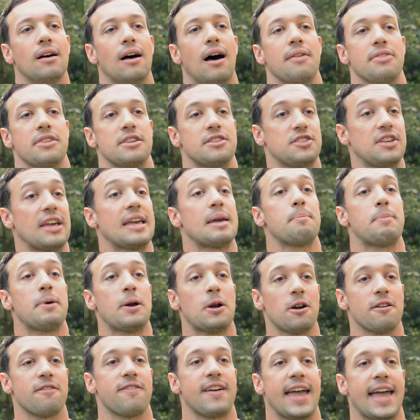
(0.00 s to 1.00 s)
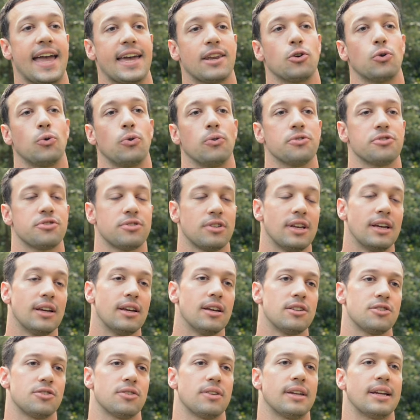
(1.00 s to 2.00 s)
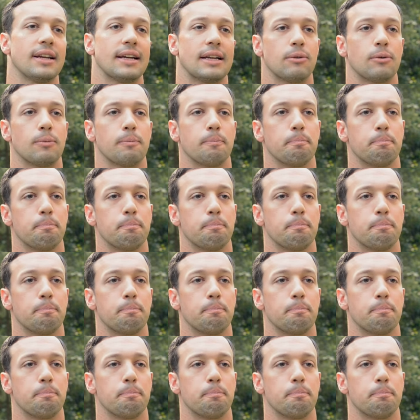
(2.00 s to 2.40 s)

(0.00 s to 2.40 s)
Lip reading: on the same pair of handles so that it